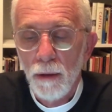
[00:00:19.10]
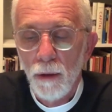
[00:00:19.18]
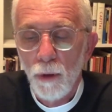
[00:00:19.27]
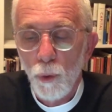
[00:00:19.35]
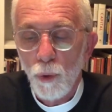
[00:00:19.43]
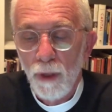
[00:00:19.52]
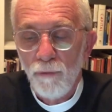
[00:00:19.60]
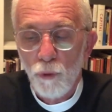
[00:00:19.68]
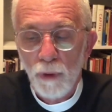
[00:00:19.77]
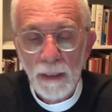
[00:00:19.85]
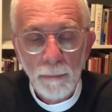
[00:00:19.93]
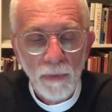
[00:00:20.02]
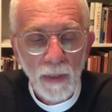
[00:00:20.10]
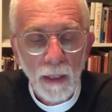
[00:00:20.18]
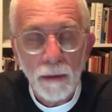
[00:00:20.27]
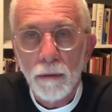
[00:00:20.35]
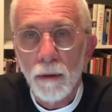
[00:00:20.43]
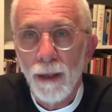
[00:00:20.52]
Who could have dreamed
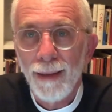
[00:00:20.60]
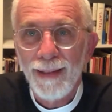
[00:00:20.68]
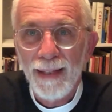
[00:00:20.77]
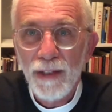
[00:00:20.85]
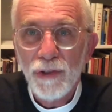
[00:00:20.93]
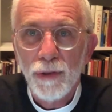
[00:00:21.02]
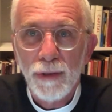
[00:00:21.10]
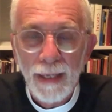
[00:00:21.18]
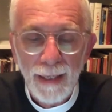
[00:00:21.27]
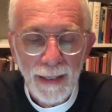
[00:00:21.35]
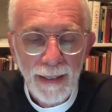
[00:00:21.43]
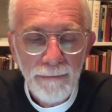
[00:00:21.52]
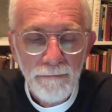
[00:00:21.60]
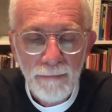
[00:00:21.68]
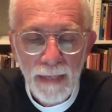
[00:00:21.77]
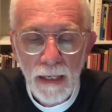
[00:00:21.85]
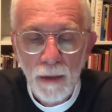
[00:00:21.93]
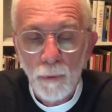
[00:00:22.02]
that on Easter Day,
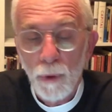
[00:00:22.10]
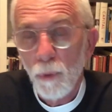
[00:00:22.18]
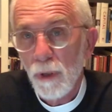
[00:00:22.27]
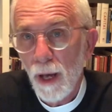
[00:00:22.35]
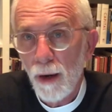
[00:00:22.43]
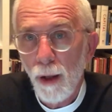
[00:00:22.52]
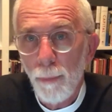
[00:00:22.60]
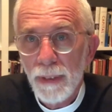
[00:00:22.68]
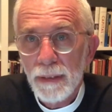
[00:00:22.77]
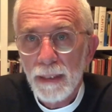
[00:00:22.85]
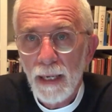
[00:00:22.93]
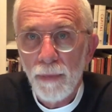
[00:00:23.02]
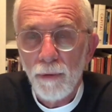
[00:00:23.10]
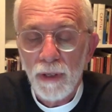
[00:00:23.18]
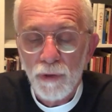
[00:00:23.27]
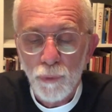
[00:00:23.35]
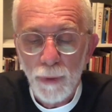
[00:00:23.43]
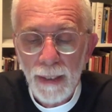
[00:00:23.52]
we would not all be together
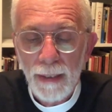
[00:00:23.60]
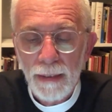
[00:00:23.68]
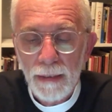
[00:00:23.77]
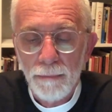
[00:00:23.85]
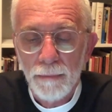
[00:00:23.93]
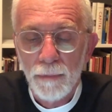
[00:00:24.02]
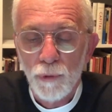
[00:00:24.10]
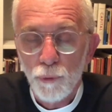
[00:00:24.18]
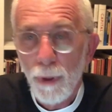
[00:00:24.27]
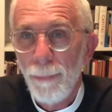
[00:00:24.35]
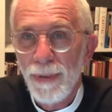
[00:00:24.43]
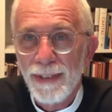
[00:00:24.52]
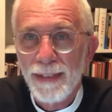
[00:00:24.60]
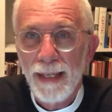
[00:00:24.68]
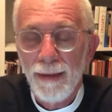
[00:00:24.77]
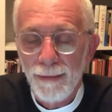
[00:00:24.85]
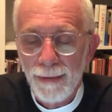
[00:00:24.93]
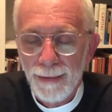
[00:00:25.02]
at Trinity, trumpets
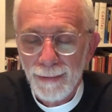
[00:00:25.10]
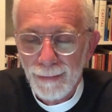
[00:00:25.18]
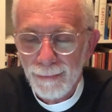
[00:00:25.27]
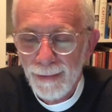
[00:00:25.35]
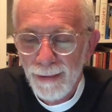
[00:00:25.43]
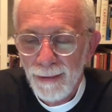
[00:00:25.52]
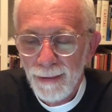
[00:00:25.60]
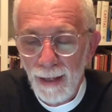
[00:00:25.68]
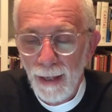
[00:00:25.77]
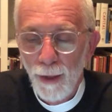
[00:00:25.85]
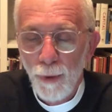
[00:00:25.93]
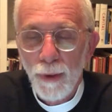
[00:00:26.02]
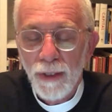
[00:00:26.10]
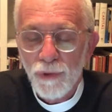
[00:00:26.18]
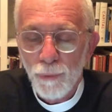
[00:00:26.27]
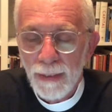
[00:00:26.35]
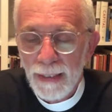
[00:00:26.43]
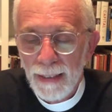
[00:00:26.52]
sounding,
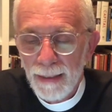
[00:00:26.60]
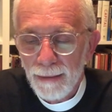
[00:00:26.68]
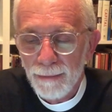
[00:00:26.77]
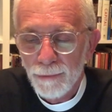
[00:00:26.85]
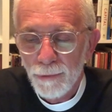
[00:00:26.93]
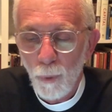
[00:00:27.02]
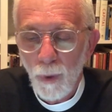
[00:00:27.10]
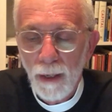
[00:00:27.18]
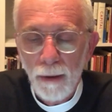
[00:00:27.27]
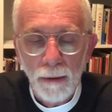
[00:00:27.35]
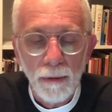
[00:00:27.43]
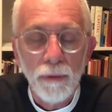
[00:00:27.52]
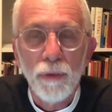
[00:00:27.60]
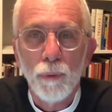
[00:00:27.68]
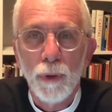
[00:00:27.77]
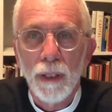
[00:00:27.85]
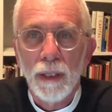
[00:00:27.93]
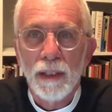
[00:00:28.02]
alleluias ringing, choir
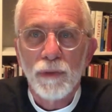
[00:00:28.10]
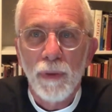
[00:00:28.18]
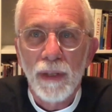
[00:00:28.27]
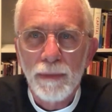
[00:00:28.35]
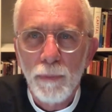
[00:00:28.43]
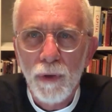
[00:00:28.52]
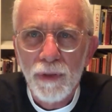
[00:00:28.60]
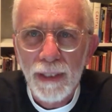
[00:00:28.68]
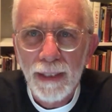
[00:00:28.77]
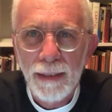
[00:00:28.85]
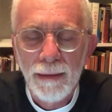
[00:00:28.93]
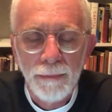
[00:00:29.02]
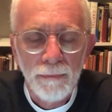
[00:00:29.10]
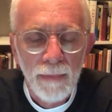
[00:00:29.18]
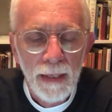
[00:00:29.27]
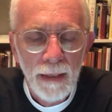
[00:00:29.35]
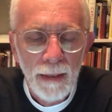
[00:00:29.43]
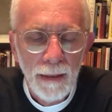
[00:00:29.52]
thrilling us with its music,
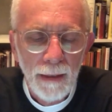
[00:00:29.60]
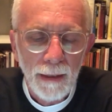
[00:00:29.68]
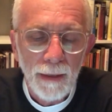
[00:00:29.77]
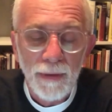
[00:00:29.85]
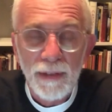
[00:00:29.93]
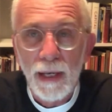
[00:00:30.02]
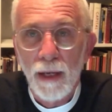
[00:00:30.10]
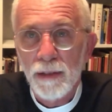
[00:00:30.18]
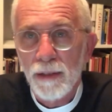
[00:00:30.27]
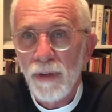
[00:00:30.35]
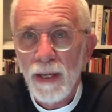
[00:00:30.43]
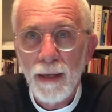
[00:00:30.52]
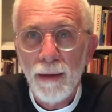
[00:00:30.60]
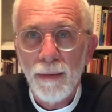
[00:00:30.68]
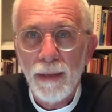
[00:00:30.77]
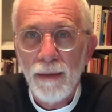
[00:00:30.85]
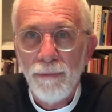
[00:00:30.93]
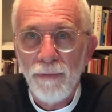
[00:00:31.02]
and the sounds of Hail
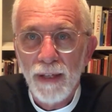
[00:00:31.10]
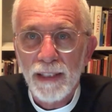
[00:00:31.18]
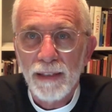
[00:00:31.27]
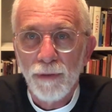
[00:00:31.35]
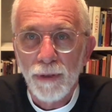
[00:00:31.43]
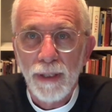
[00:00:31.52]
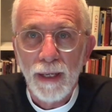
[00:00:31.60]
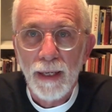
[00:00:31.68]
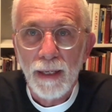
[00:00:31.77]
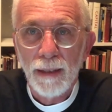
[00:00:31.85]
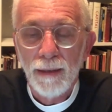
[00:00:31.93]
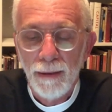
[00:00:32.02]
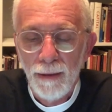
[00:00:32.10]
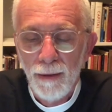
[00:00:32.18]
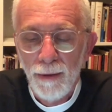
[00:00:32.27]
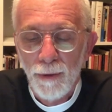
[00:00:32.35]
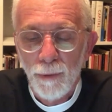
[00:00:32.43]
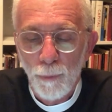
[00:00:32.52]
Thee Festival Day
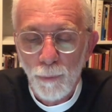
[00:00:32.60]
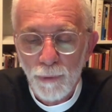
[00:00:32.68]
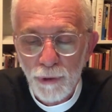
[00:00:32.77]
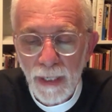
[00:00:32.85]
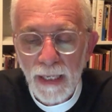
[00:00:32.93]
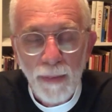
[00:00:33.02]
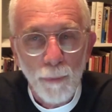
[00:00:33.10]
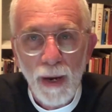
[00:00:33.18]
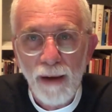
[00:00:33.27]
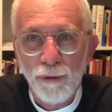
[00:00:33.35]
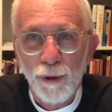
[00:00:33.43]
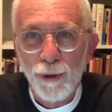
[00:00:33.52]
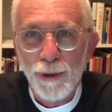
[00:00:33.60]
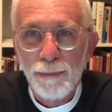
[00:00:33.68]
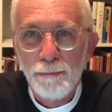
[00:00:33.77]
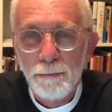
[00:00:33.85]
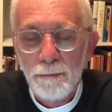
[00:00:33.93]
shaking the rafters.